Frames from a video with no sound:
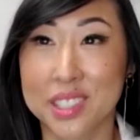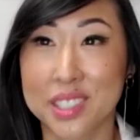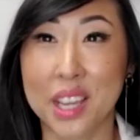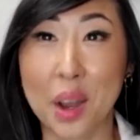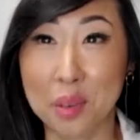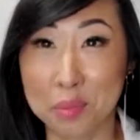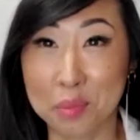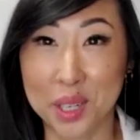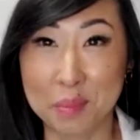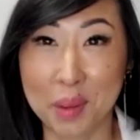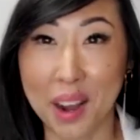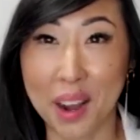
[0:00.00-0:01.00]
tough being
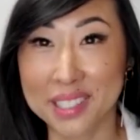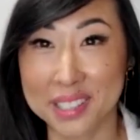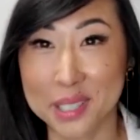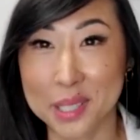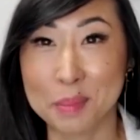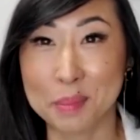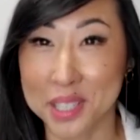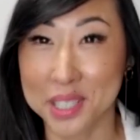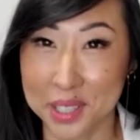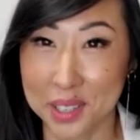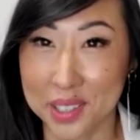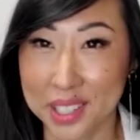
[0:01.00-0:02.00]
in Boston,
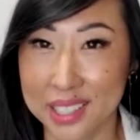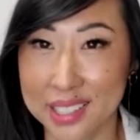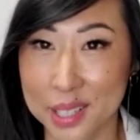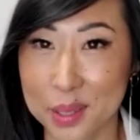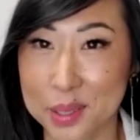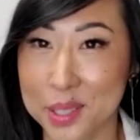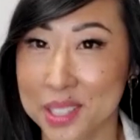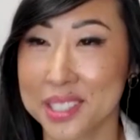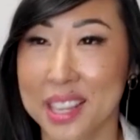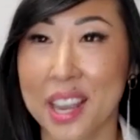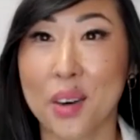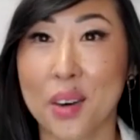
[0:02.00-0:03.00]
especially on the East Coast, because
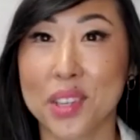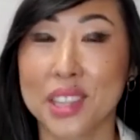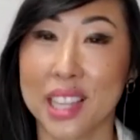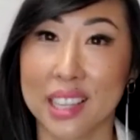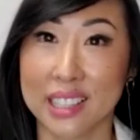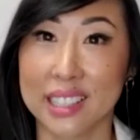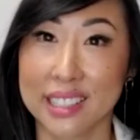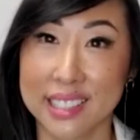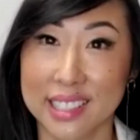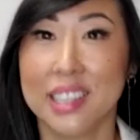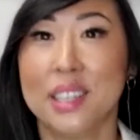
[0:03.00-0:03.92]
they are relentless.